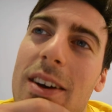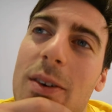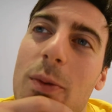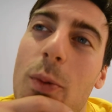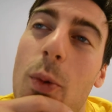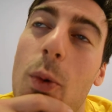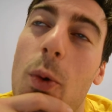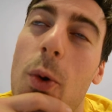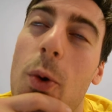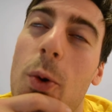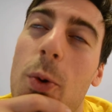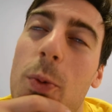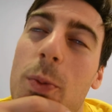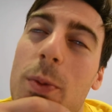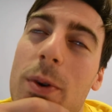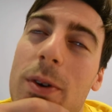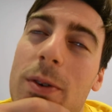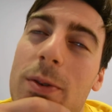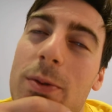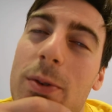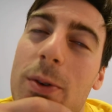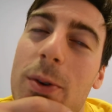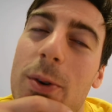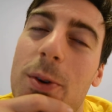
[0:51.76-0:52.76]
warm,
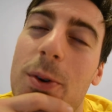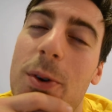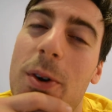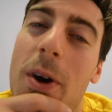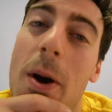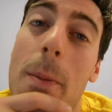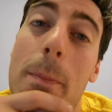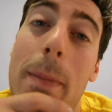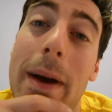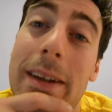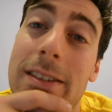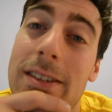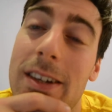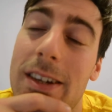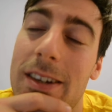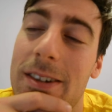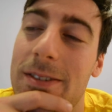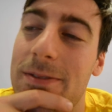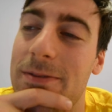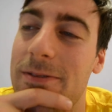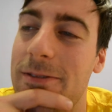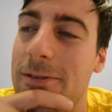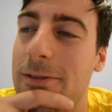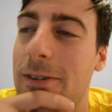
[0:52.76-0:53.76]
for a better
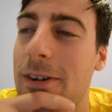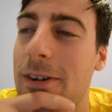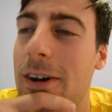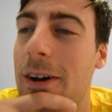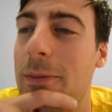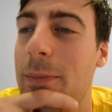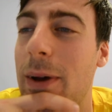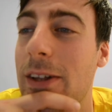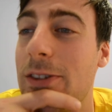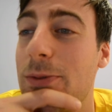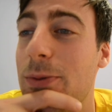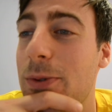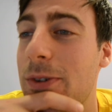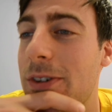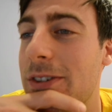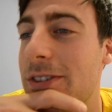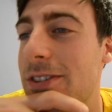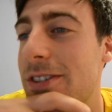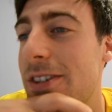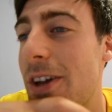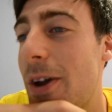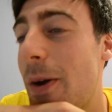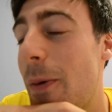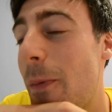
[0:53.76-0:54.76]
word.
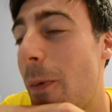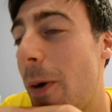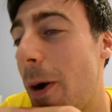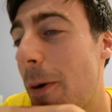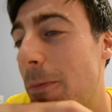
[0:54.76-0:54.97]
So